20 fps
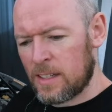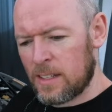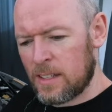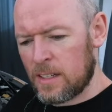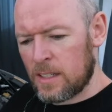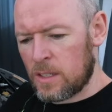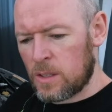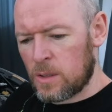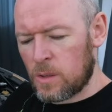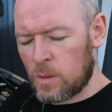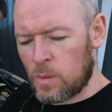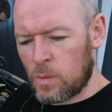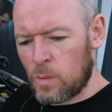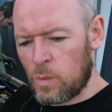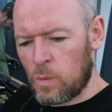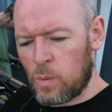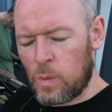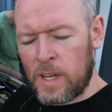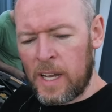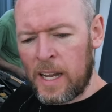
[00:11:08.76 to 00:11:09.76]
Sad
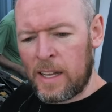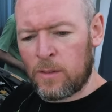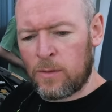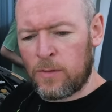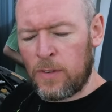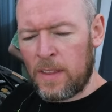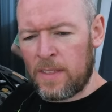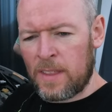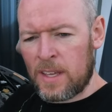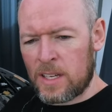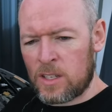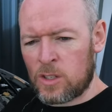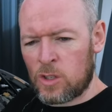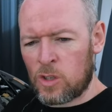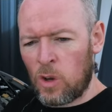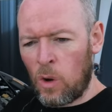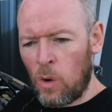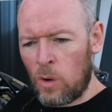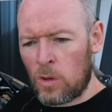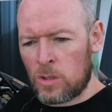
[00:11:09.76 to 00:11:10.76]
face. We can't fit the
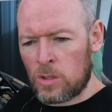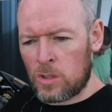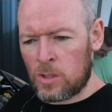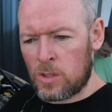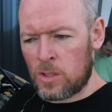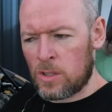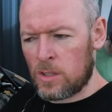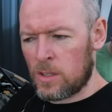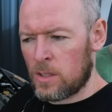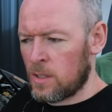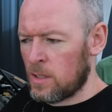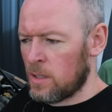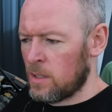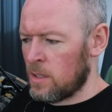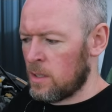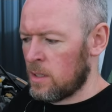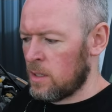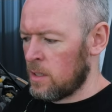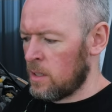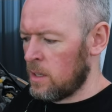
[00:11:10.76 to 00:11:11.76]
exhaust
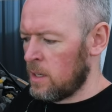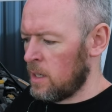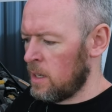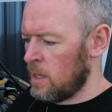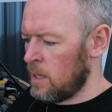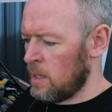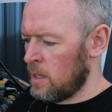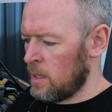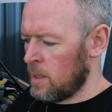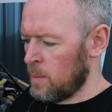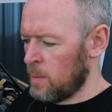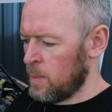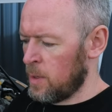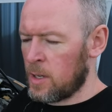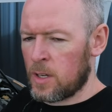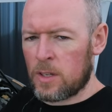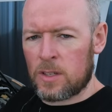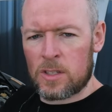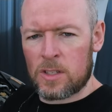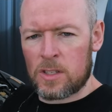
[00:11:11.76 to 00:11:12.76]

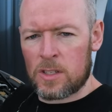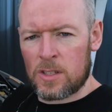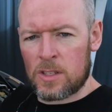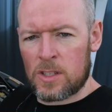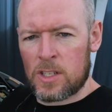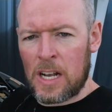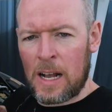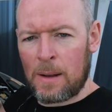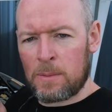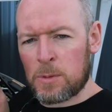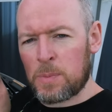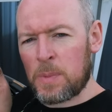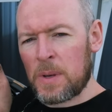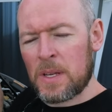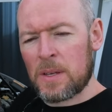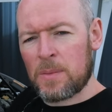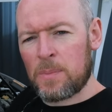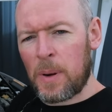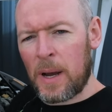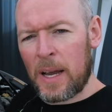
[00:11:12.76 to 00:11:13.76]
because the
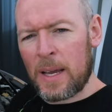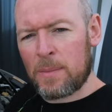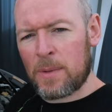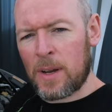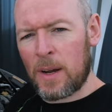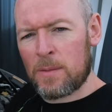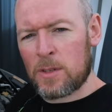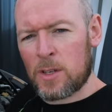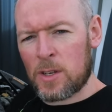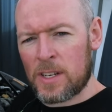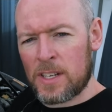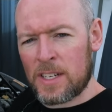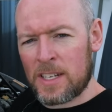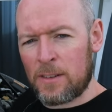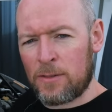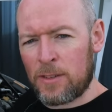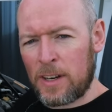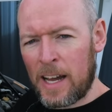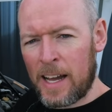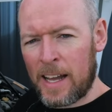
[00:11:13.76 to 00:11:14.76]
Japspeed pipe comes at a
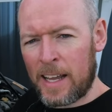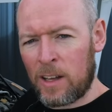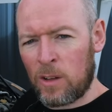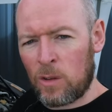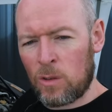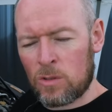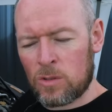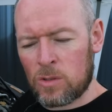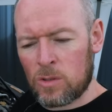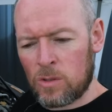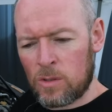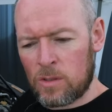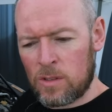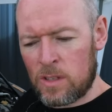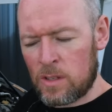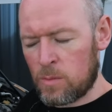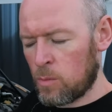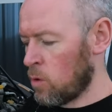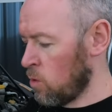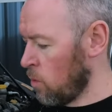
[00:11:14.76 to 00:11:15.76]
different angle, so it
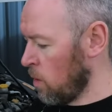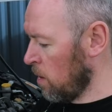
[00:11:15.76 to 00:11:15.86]
needs more